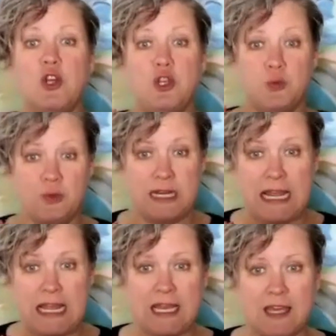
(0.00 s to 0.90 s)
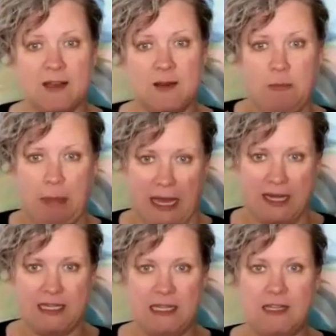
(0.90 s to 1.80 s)
unique
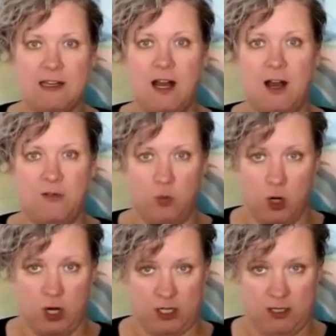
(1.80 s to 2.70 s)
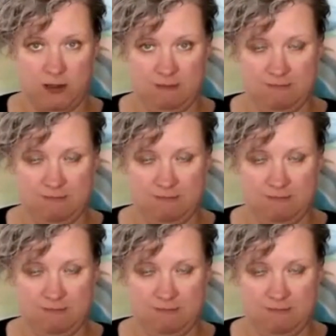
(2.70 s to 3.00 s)
body of work.